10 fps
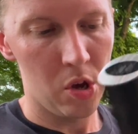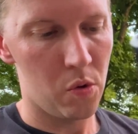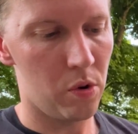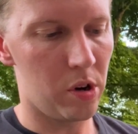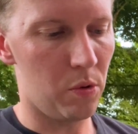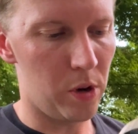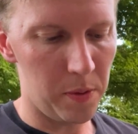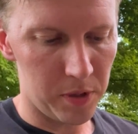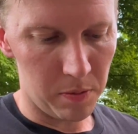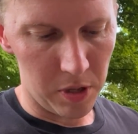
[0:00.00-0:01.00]
We're going to
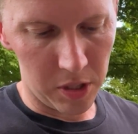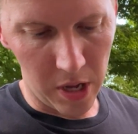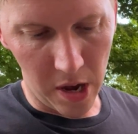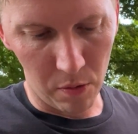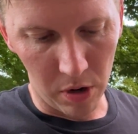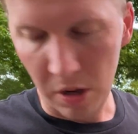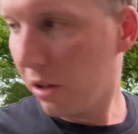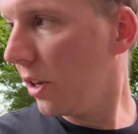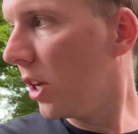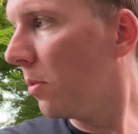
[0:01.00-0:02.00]
wipe some of this down. We're going to
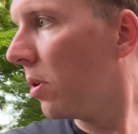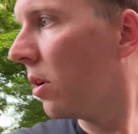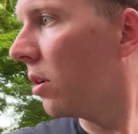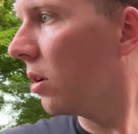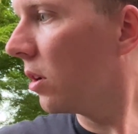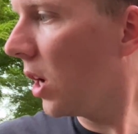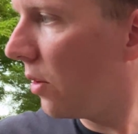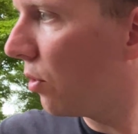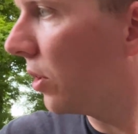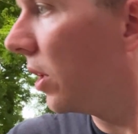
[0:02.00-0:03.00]
clean up kind
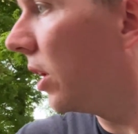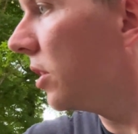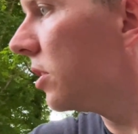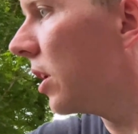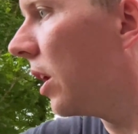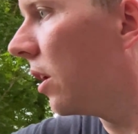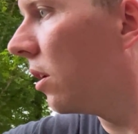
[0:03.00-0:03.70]
of around the headset